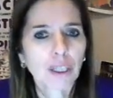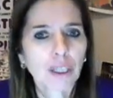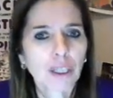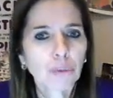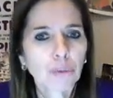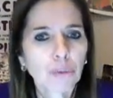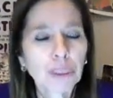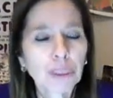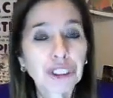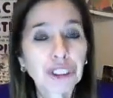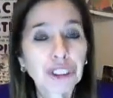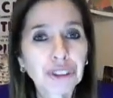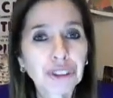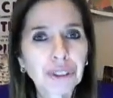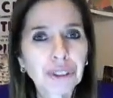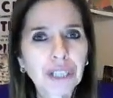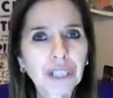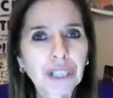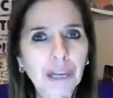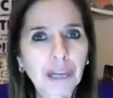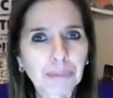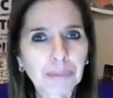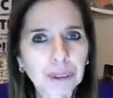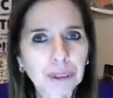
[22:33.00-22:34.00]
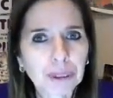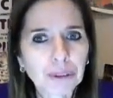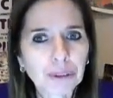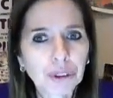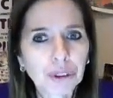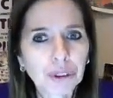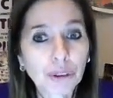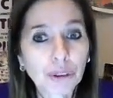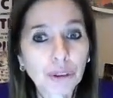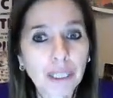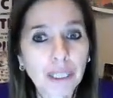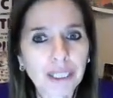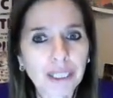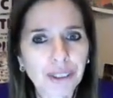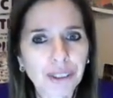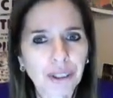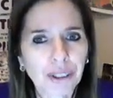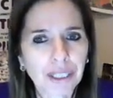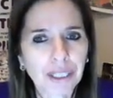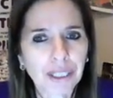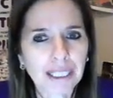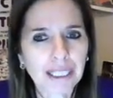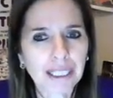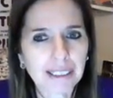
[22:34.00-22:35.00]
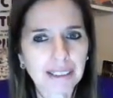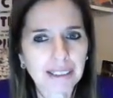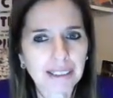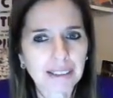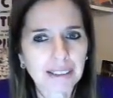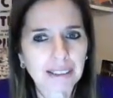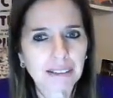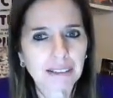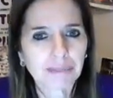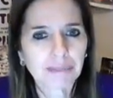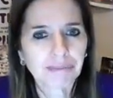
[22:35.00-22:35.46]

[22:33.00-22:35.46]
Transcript: We stood up to stretch our legs.